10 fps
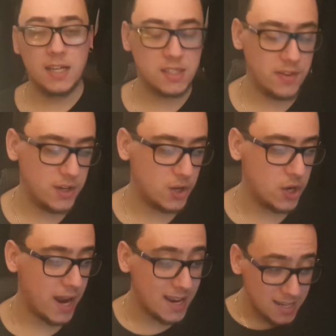last
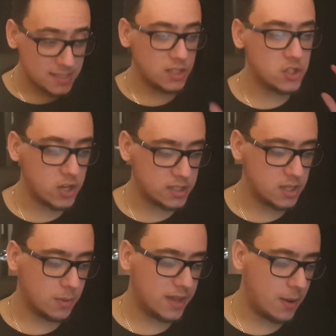video, it is
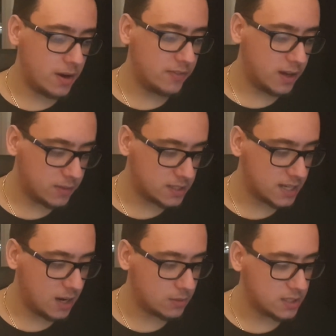interesting with how I've laid
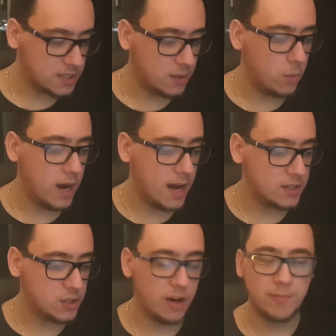this out to see where
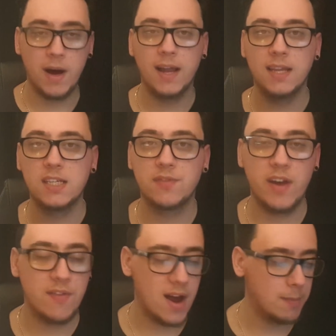sort of my least
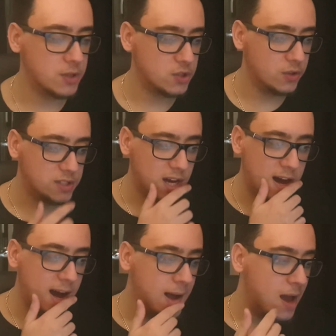favourite episodes
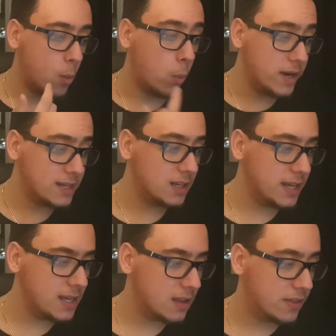are.
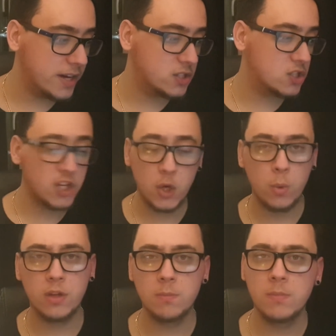Weirdly, there's
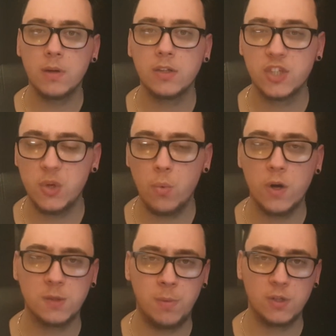2 of them, 2
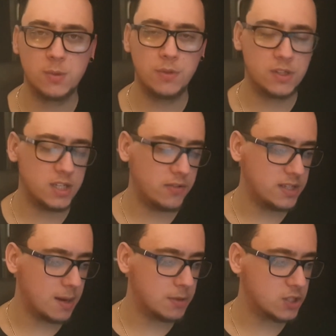worst possible
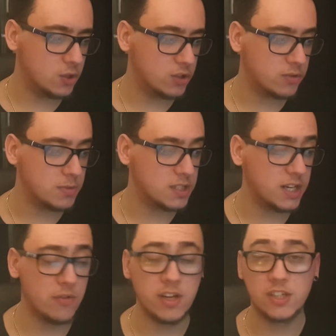series episodes from
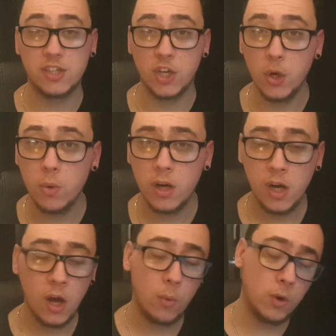Series 2,
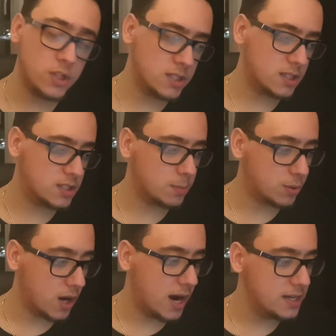which is a
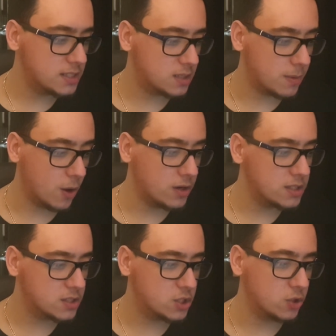surprise, to be
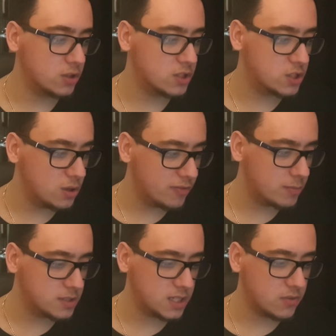honest. So there's 2
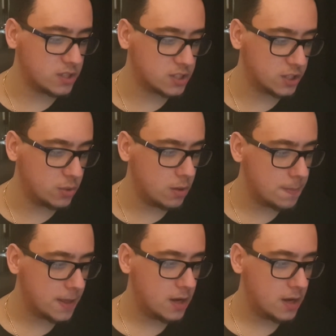from Series 2,